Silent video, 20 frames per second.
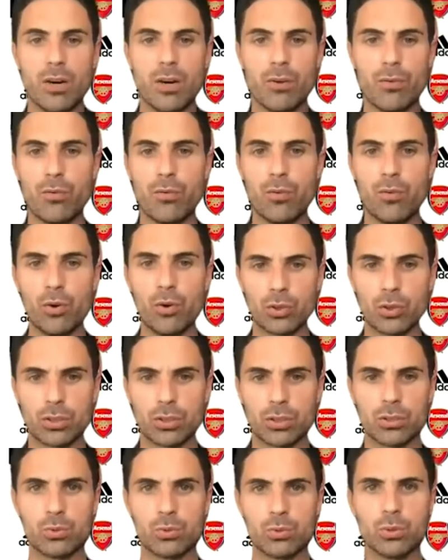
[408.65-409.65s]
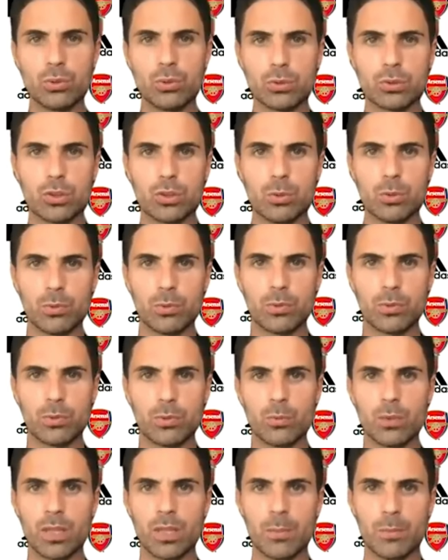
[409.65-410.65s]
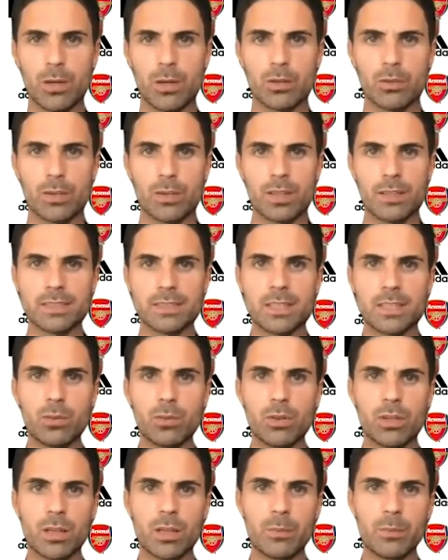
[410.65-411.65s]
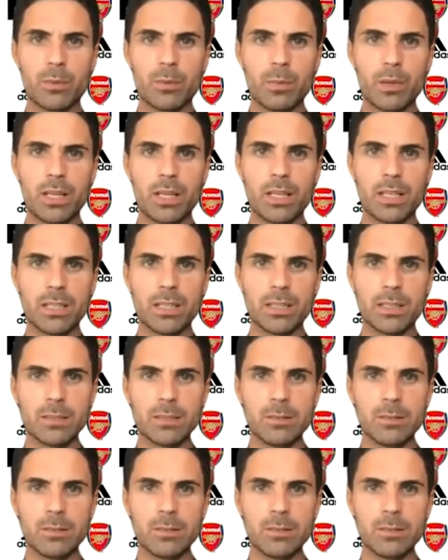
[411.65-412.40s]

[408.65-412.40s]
forced to use some of them with the amount of games that we're going to be playing